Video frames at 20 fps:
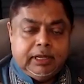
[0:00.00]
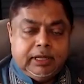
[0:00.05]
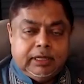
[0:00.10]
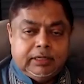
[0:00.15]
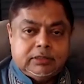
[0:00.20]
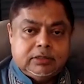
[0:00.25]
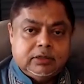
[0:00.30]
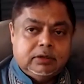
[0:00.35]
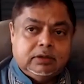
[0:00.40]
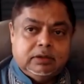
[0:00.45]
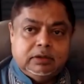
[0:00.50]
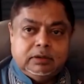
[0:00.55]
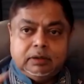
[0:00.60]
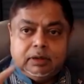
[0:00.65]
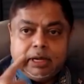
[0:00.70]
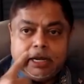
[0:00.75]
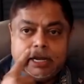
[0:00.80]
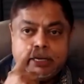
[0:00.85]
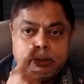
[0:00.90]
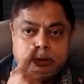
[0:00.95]

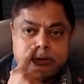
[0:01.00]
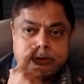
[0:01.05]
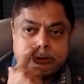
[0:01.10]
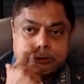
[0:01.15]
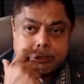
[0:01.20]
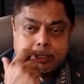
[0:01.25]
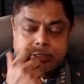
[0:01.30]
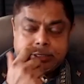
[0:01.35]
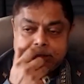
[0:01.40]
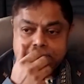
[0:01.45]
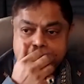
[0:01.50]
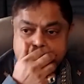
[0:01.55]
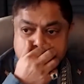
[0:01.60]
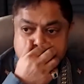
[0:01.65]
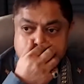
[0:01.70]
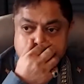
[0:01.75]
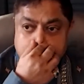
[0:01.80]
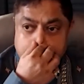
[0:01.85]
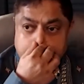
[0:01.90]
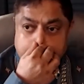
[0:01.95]
So I used to say this a
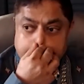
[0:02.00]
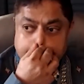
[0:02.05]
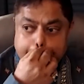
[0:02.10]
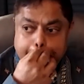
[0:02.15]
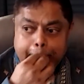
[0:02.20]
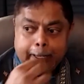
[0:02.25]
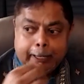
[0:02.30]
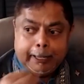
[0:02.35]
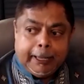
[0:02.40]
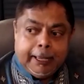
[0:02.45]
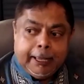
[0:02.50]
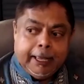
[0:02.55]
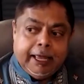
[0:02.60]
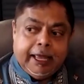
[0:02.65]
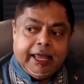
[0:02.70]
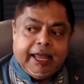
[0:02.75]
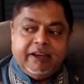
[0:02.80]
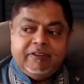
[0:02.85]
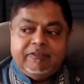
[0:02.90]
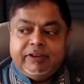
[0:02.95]
lot:
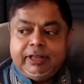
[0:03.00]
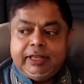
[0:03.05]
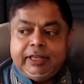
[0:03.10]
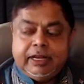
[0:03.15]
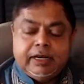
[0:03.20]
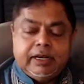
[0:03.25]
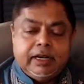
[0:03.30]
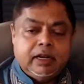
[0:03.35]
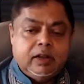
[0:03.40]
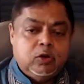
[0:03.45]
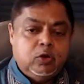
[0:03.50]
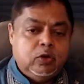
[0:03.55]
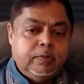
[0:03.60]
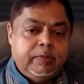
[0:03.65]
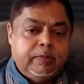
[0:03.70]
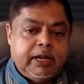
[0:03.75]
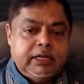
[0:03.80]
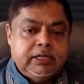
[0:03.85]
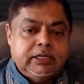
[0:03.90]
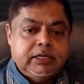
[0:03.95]
everything that a good
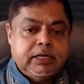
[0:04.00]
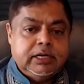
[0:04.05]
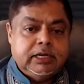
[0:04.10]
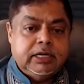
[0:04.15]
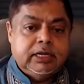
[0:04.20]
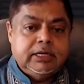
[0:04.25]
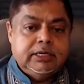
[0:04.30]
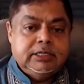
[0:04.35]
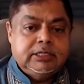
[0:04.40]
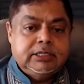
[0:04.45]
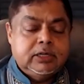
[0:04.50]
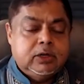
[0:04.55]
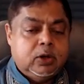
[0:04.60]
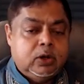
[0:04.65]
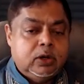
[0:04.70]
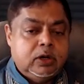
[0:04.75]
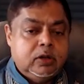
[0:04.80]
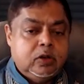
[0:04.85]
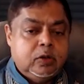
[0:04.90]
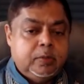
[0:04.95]
manager learns in
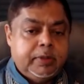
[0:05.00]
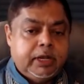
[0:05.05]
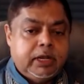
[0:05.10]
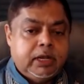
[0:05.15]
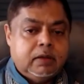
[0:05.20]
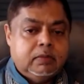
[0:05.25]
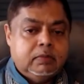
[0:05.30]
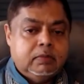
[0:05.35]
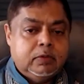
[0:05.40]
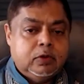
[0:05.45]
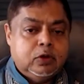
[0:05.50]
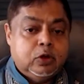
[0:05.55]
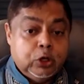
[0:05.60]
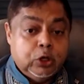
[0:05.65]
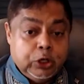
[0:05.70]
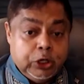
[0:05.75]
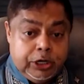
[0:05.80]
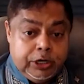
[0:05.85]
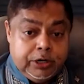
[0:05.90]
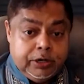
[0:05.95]
order to become
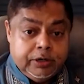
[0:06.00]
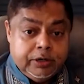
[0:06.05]
good,